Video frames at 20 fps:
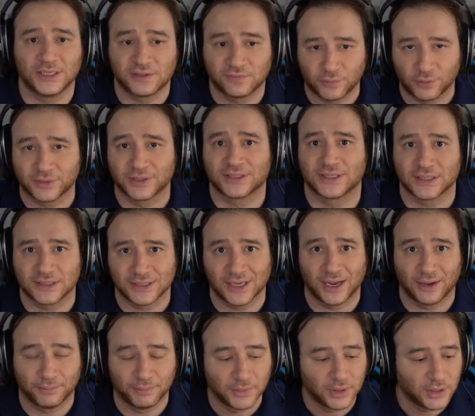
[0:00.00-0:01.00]
for this
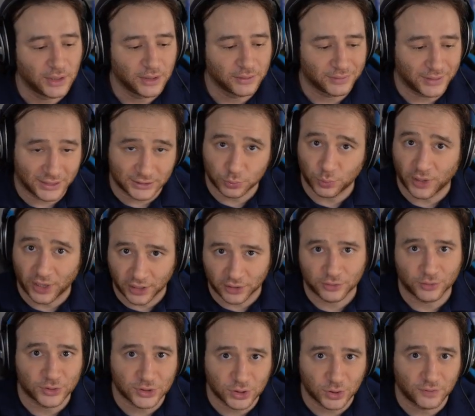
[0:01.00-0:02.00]
exam. That's what I
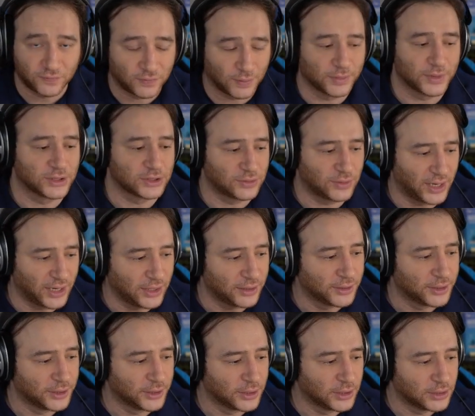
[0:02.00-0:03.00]
understood from this, right?
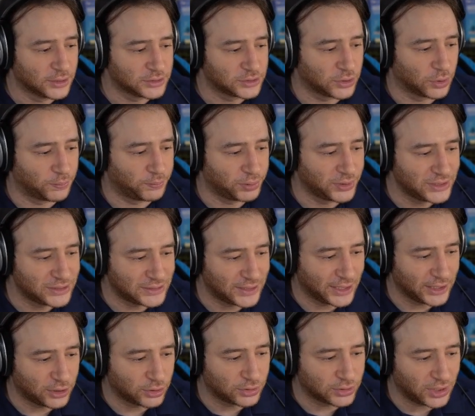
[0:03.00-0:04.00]
So please
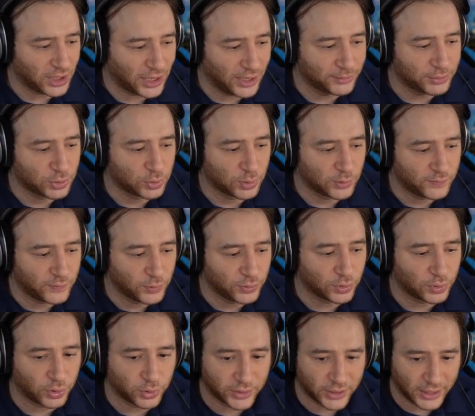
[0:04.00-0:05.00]
take your time to review the
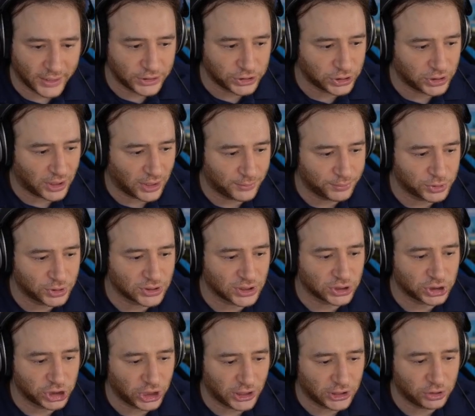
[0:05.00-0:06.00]
location options and
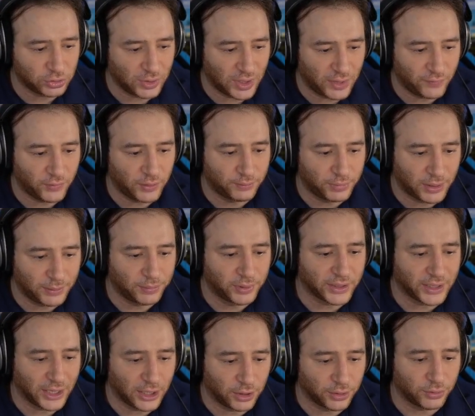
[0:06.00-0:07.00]
check travel and public
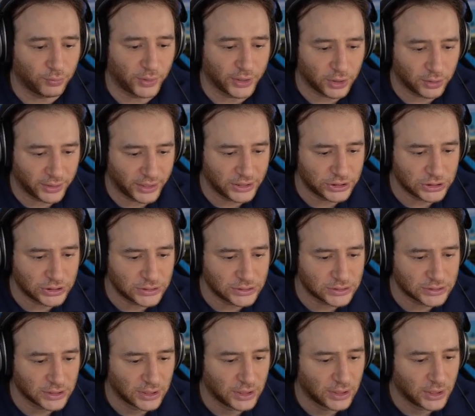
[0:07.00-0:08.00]
health
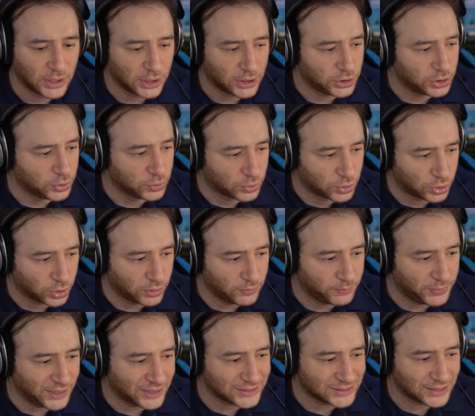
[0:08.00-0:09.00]
regulations. You could
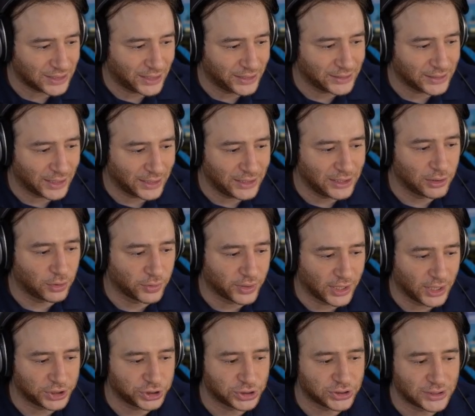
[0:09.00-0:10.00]
be assigned any
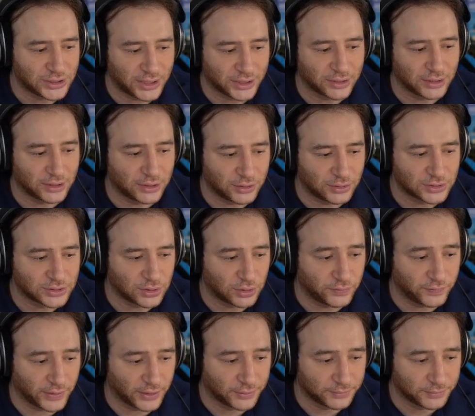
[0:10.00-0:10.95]
location selected in your survey.